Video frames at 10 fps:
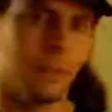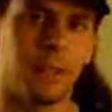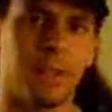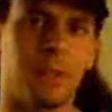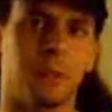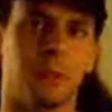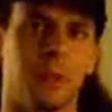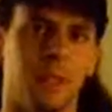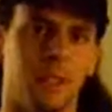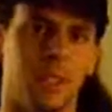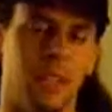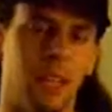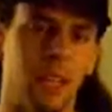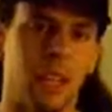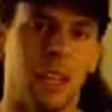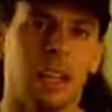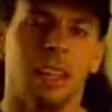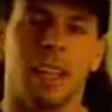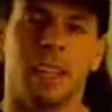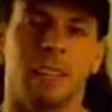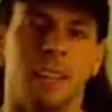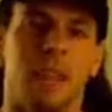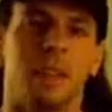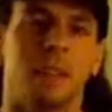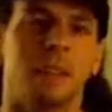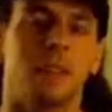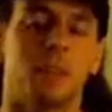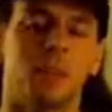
Very simple phrasing, and it sounded